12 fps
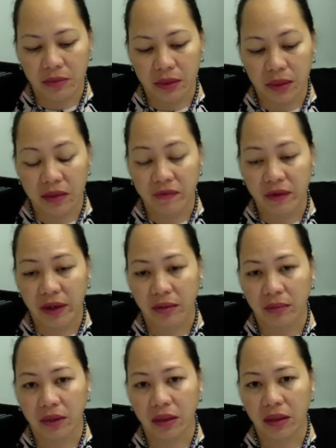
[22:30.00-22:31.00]
is
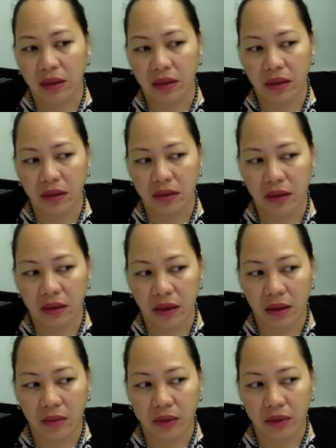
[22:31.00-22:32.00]
family. And I think
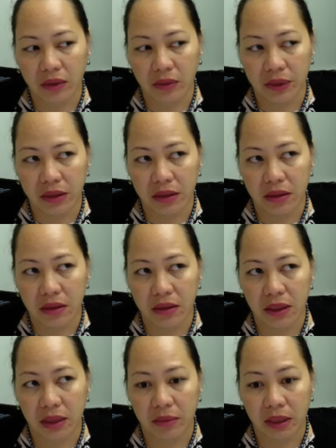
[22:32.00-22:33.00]
that was the reason
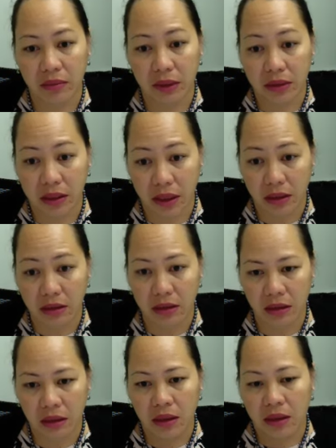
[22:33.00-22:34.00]
that made me take
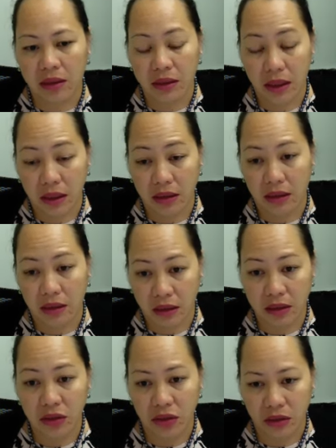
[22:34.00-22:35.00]

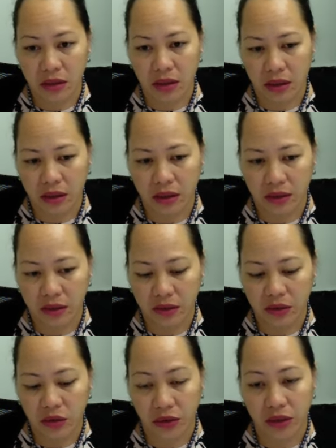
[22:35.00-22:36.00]
this
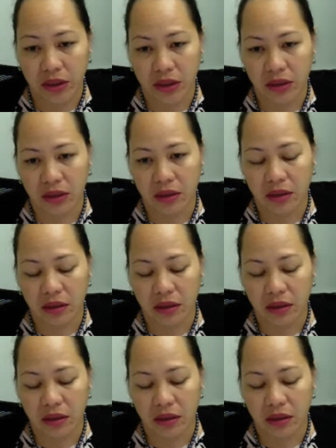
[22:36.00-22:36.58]
journey.